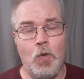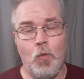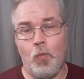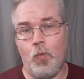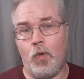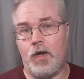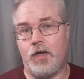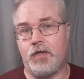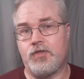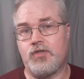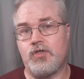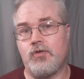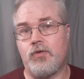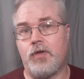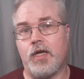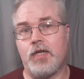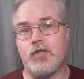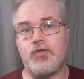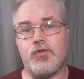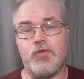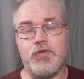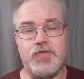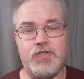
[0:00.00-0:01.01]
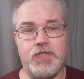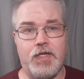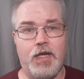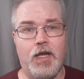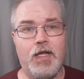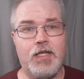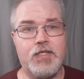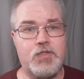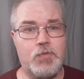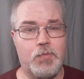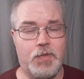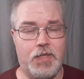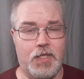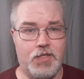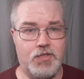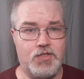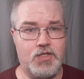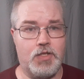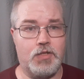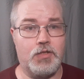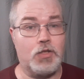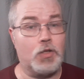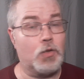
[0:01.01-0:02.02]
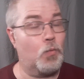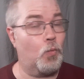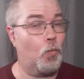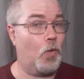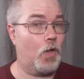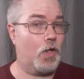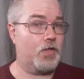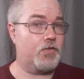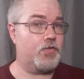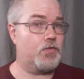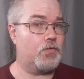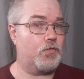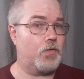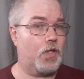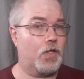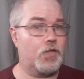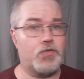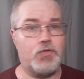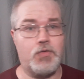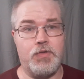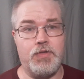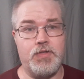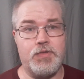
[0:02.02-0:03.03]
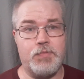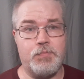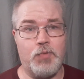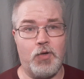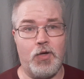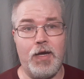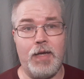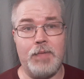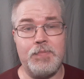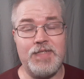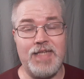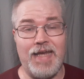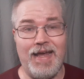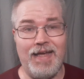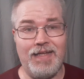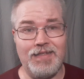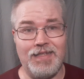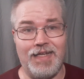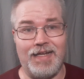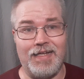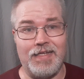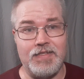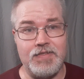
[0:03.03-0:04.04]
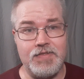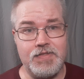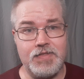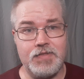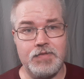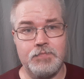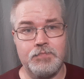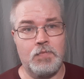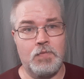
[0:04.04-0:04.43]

Why are two countries at odds with each other? Why are two countries perhaps allies?